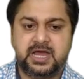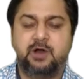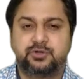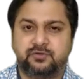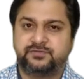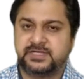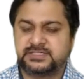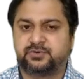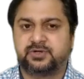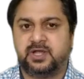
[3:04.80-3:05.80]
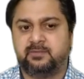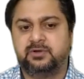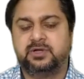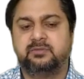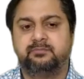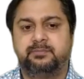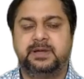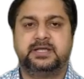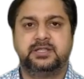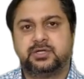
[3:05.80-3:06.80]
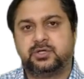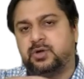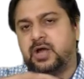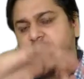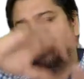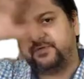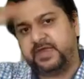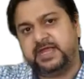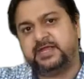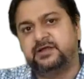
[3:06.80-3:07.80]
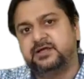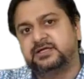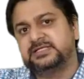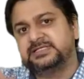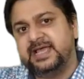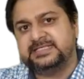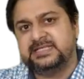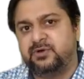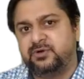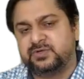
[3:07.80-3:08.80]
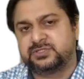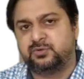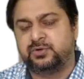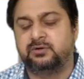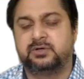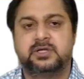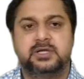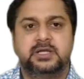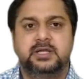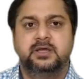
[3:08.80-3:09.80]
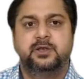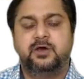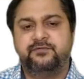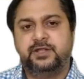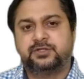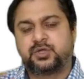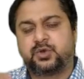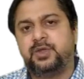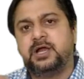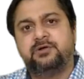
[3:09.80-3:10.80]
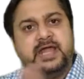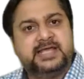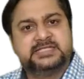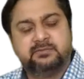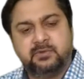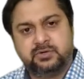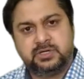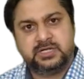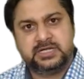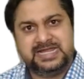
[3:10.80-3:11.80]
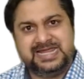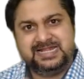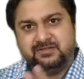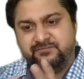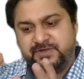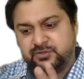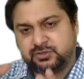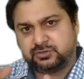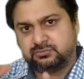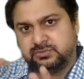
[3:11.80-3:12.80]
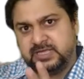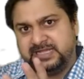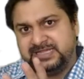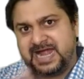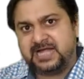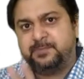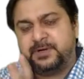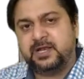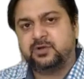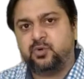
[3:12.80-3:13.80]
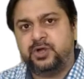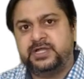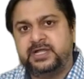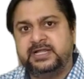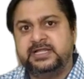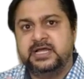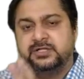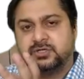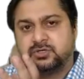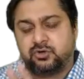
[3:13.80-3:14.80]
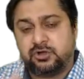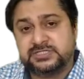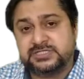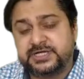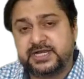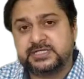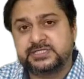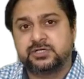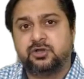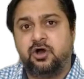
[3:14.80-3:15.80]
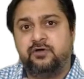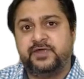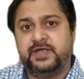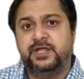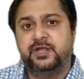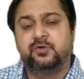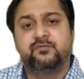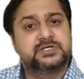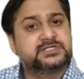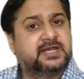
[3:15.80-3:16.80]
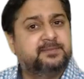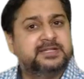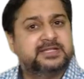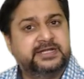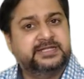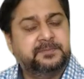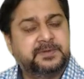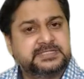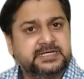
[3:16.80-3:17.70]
out of this total amount, but the out of 800, this X amount was thrown out. Now, when you're throwing out X amount in that particular quantity, the concentration of indigo would still be 33%.